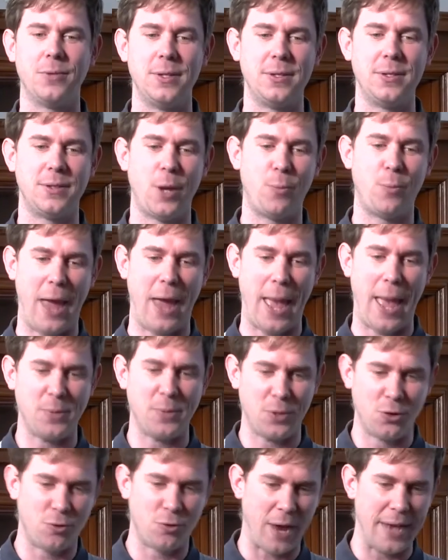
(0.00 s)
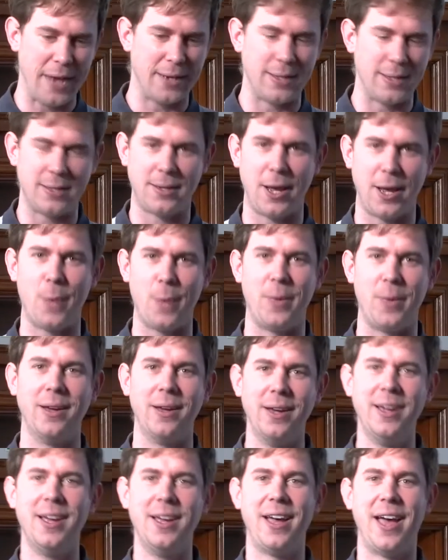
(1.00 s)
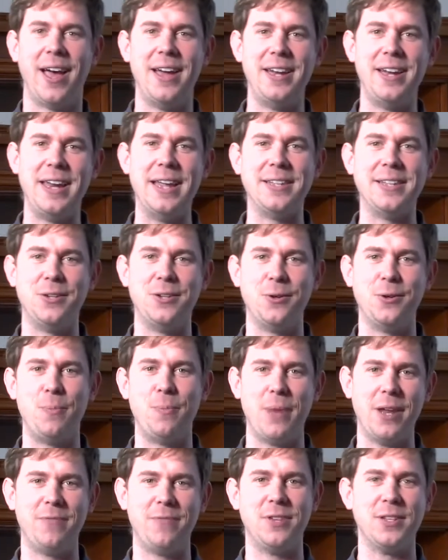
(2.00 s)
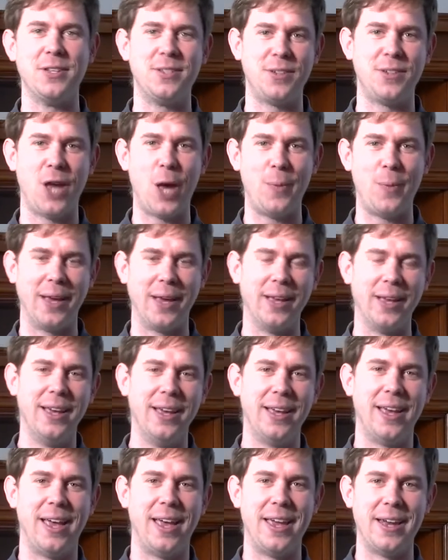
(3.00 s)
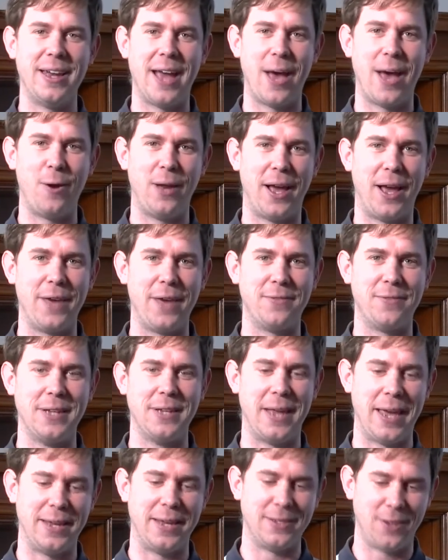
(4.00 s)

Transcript: And so perhaps the great disturber needs to do a bit of disturbing in our lives today.